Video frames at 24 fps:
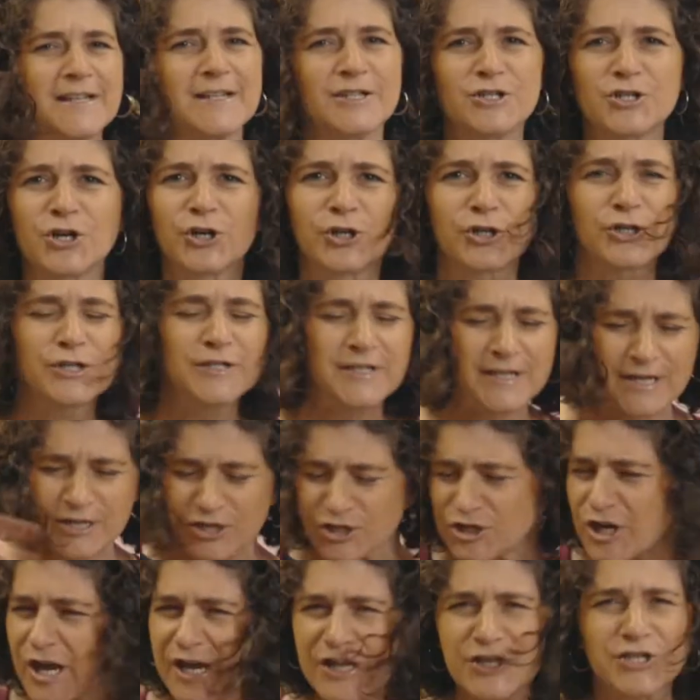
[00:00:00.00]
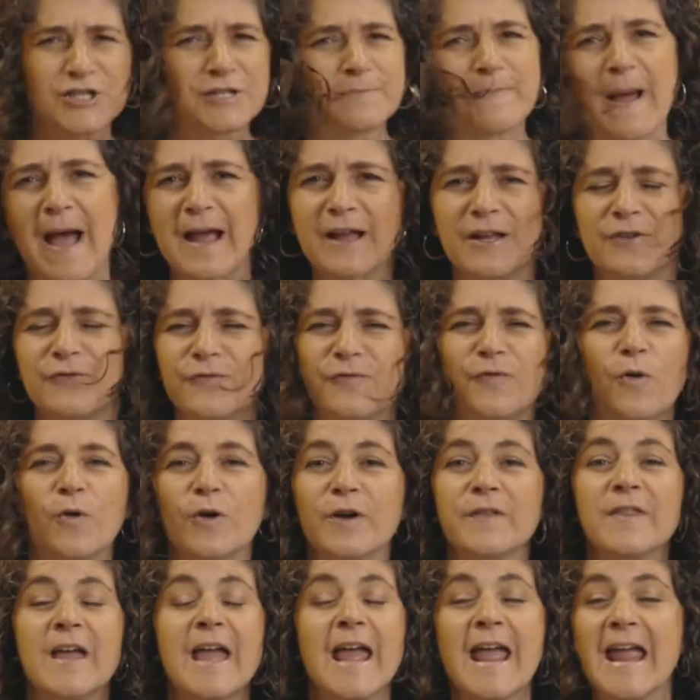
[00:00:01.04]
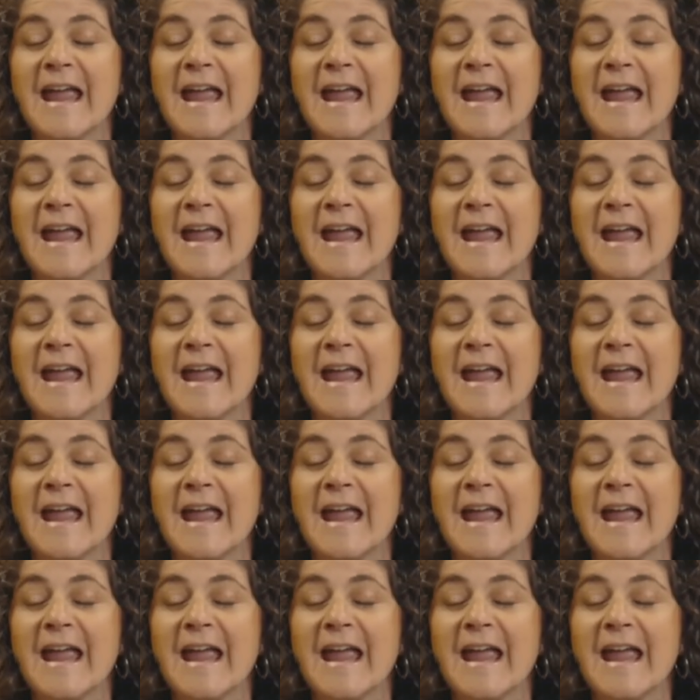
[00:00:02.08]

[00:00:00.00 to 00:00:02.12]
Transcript: and turns and it changes back and forth.